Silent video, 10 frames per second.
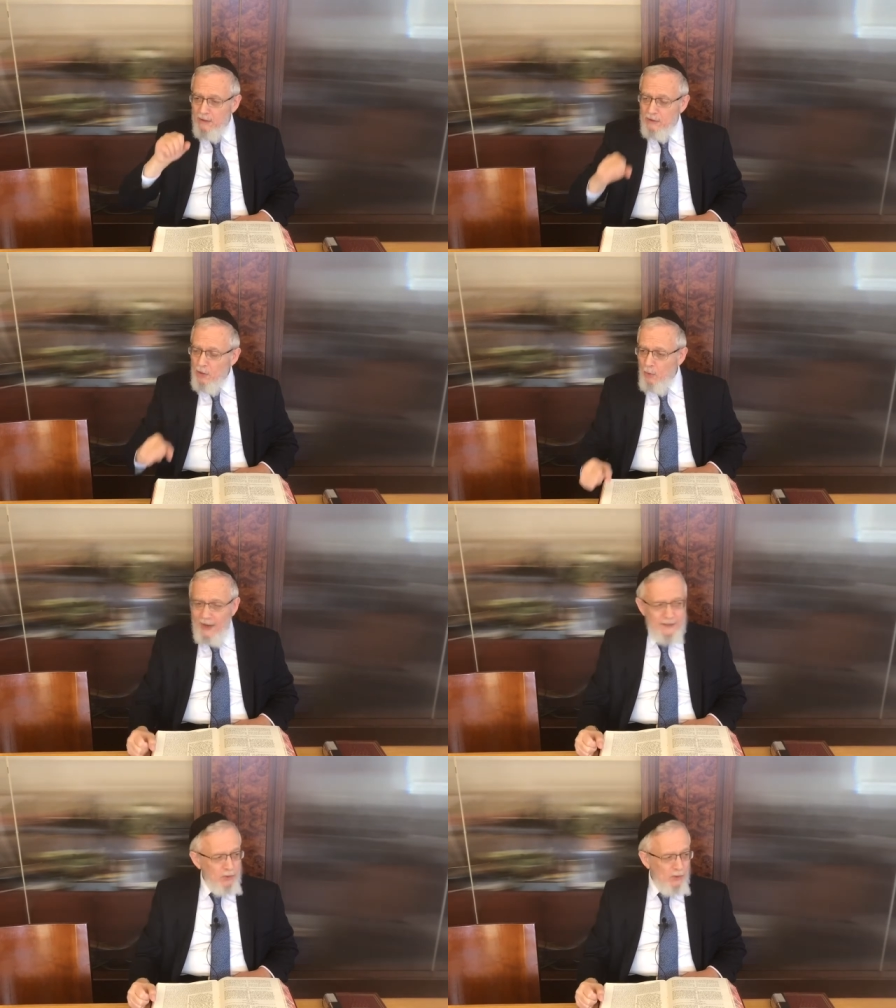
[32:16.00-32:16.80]

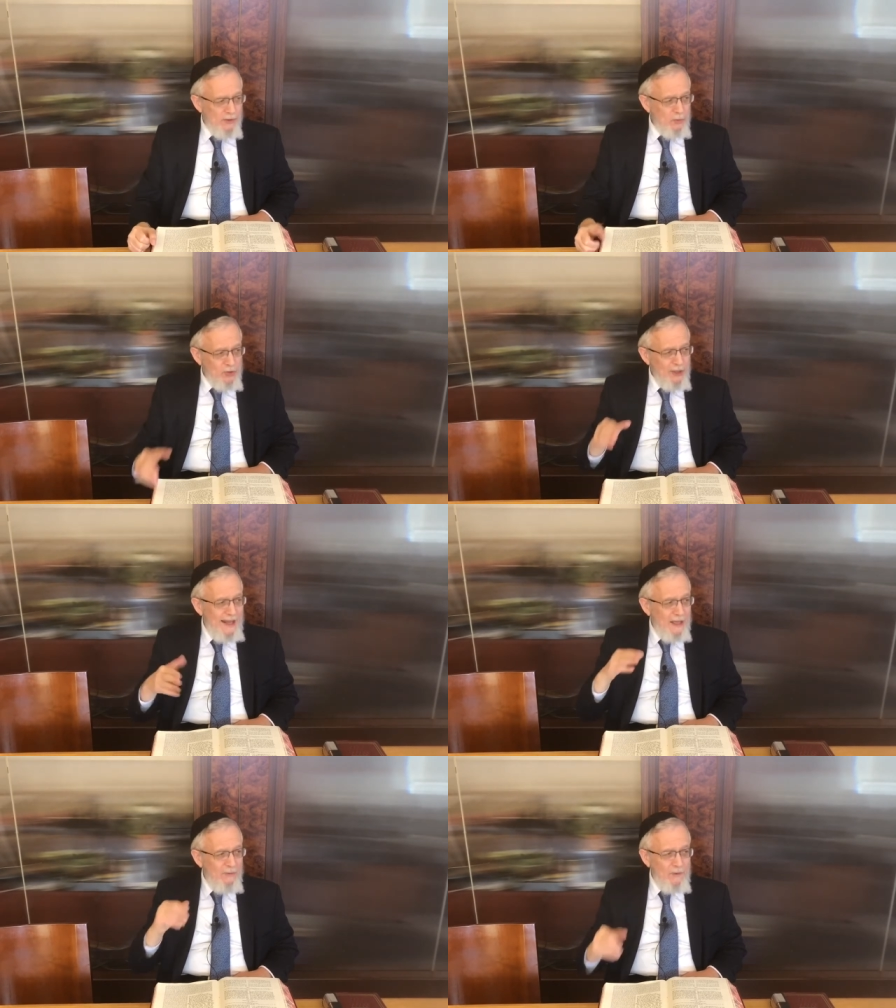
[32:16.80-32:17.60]
Noahide laws, which are
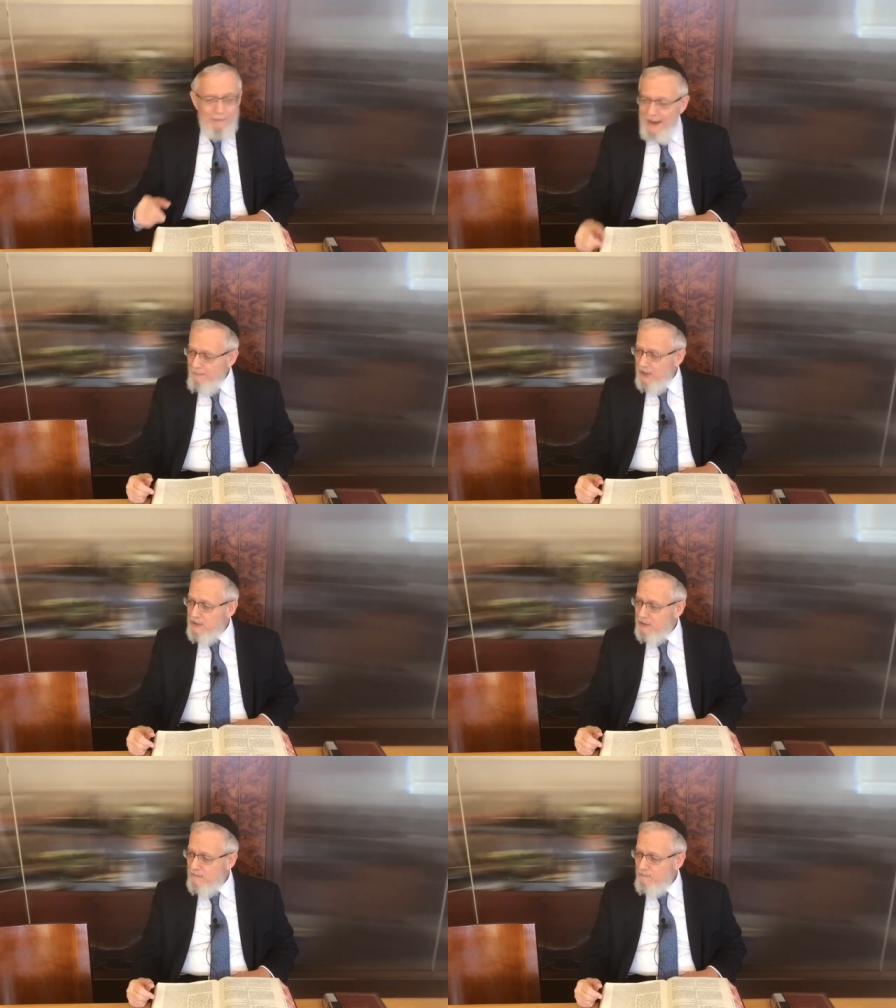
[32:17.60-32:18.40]
negative
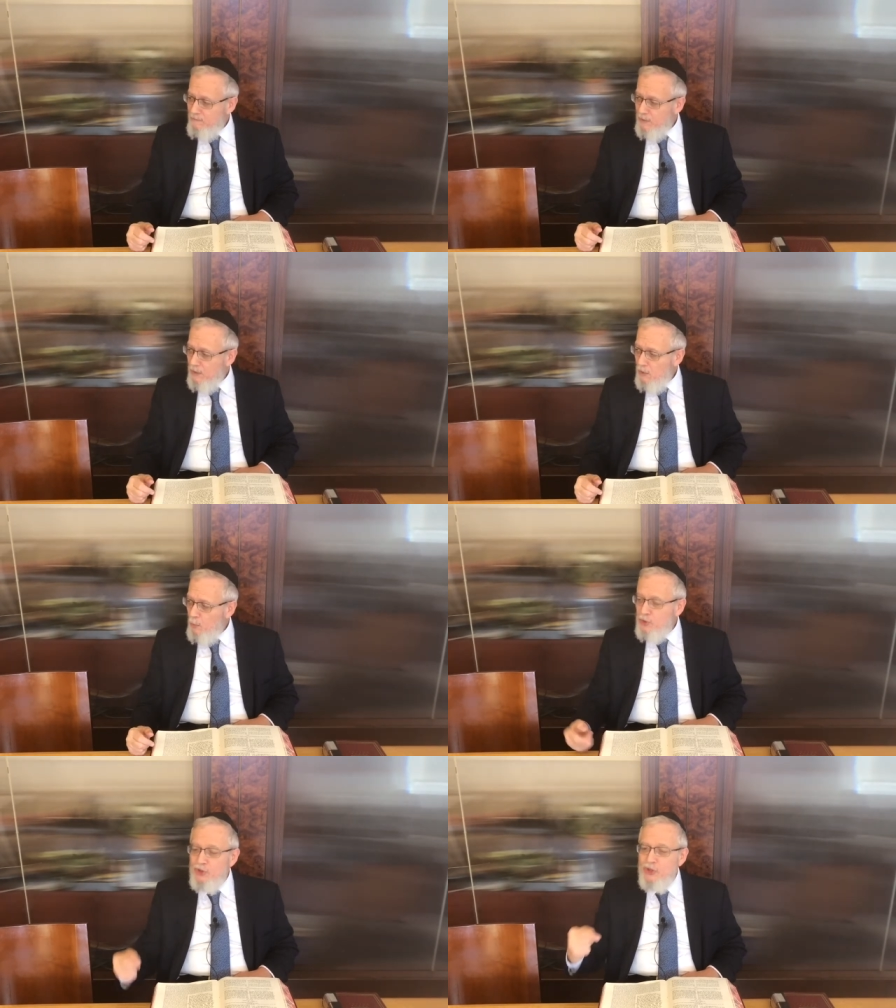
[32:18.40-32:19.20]
commandments,
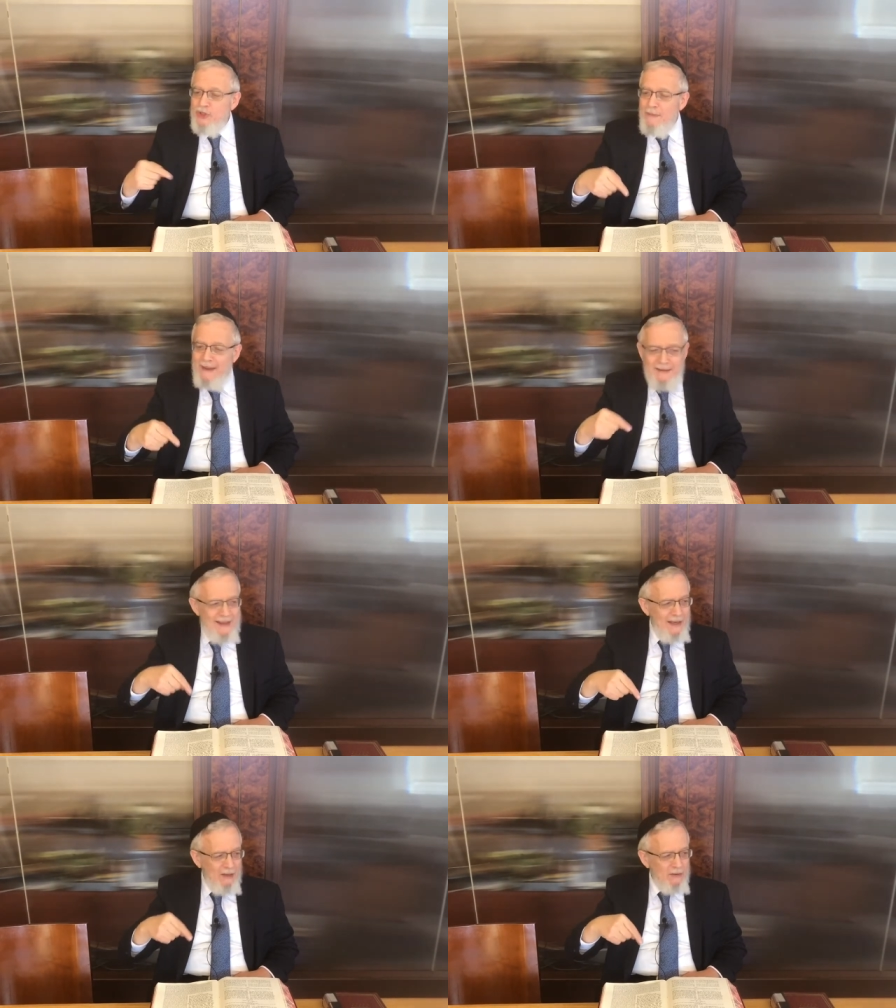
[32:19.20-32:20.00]
which is just to
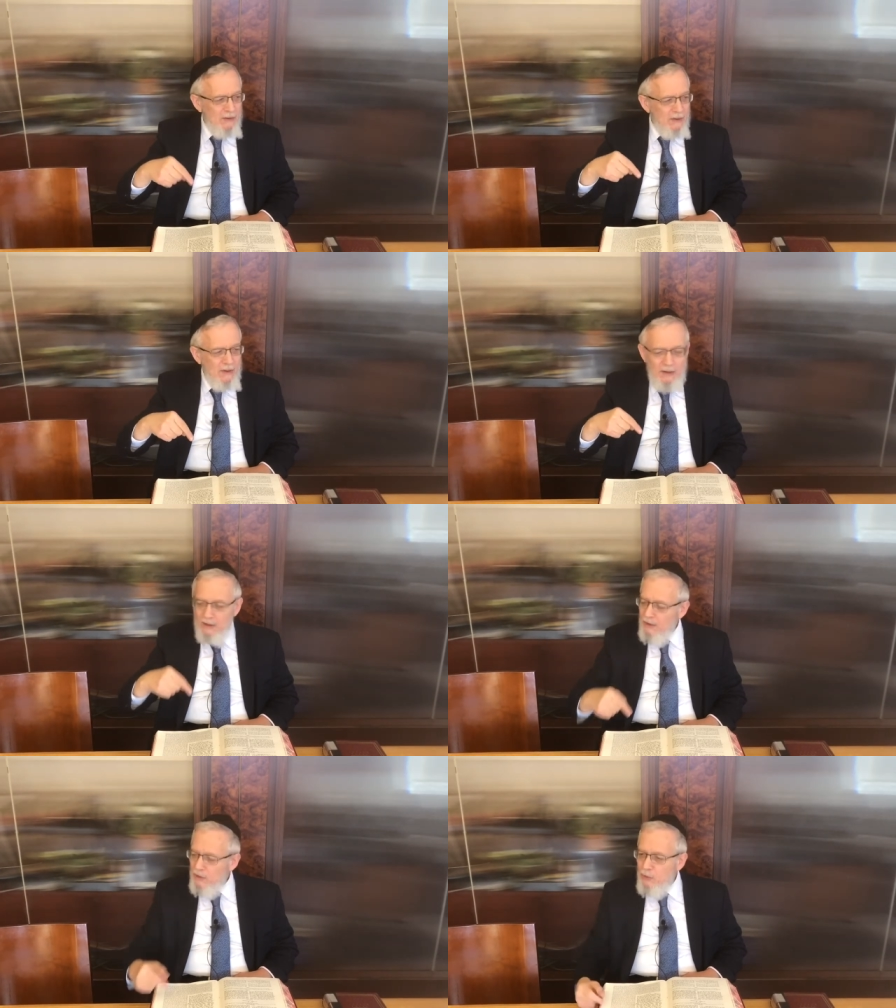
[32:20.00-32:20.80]
maintain
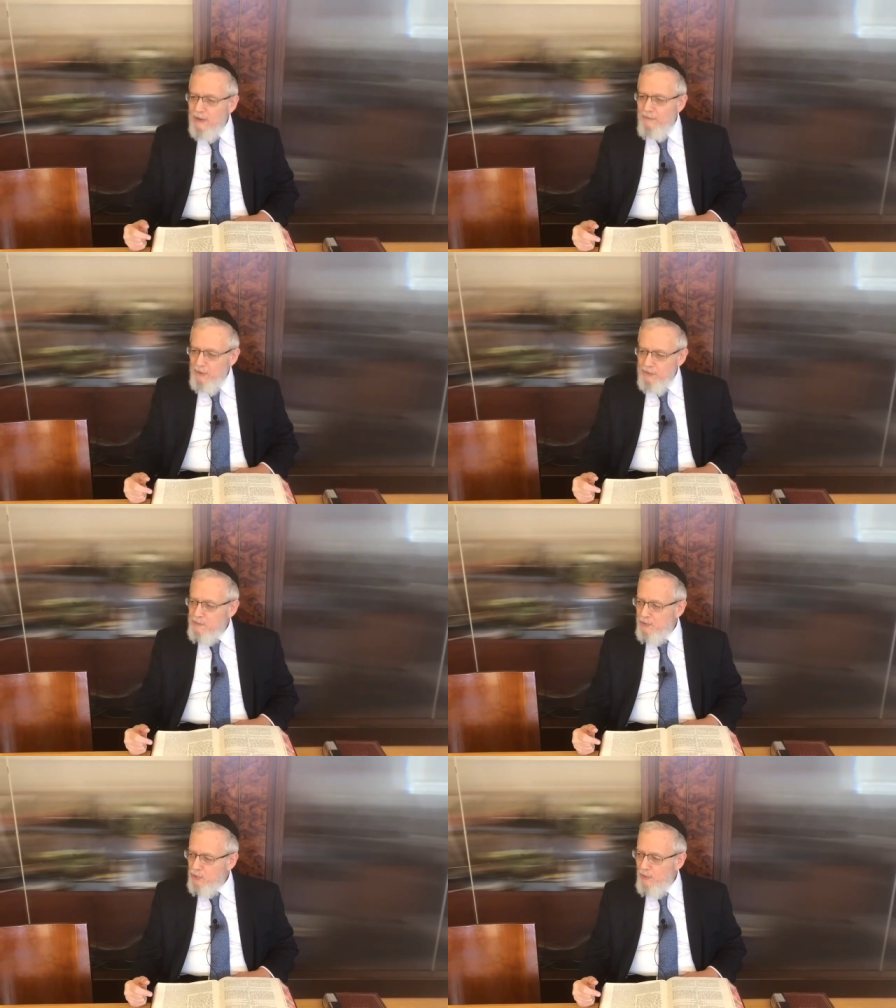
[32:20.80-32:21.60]
your level of
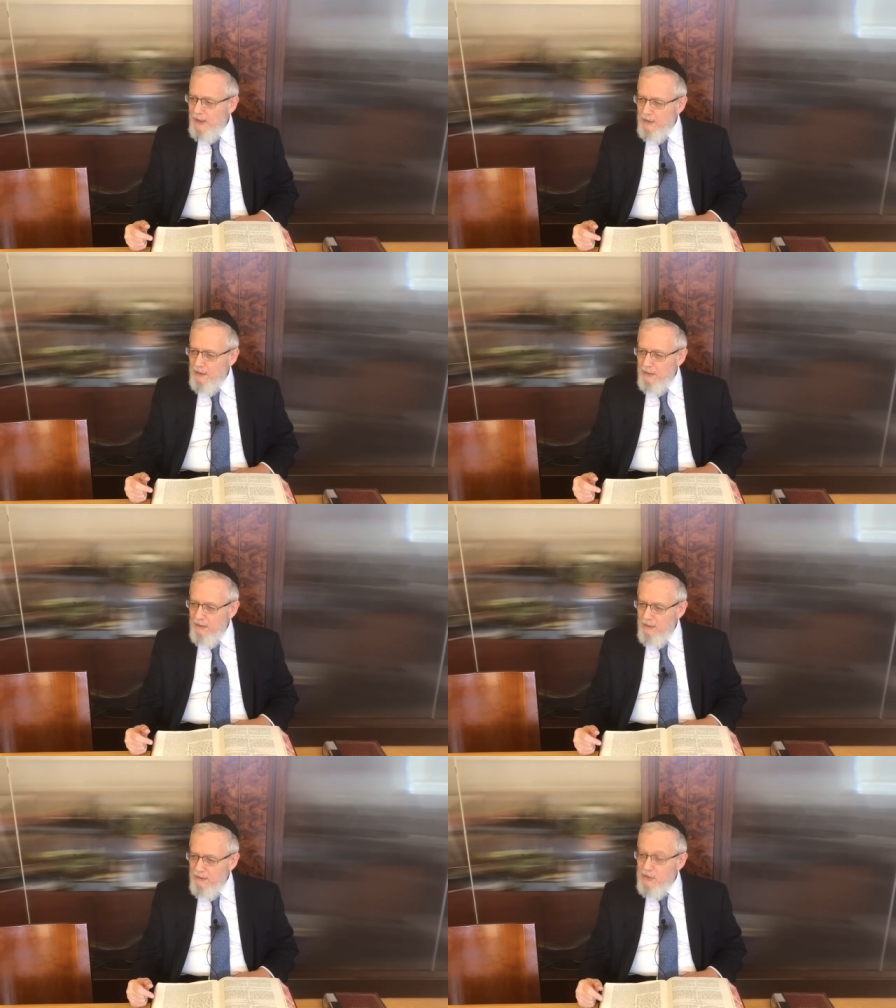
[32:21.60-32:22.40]
spirituality.
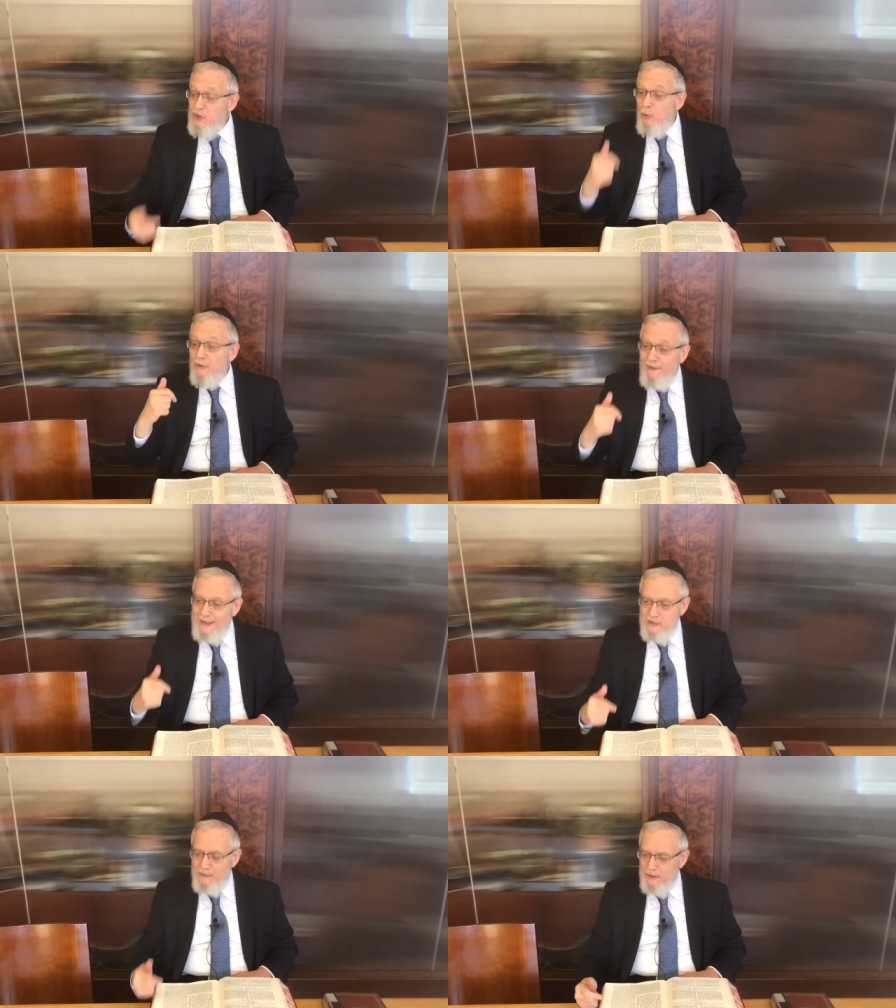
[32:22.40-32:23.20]
There's no
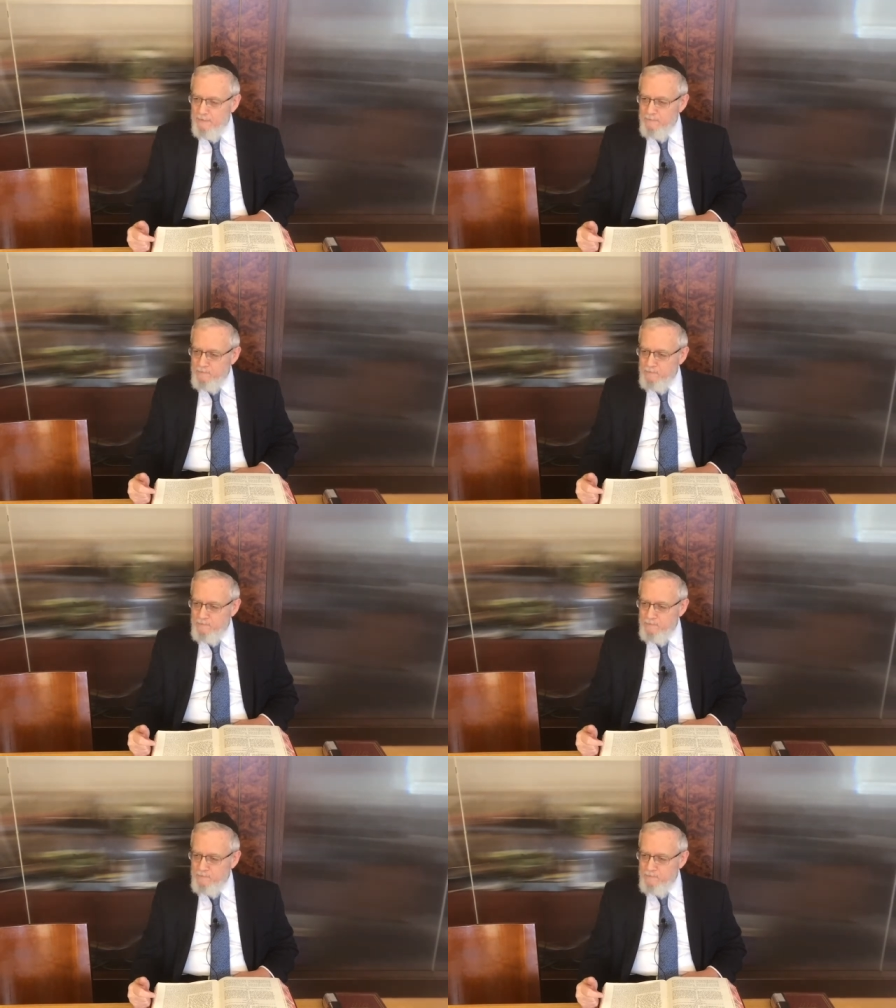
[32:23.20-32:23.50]
advancement.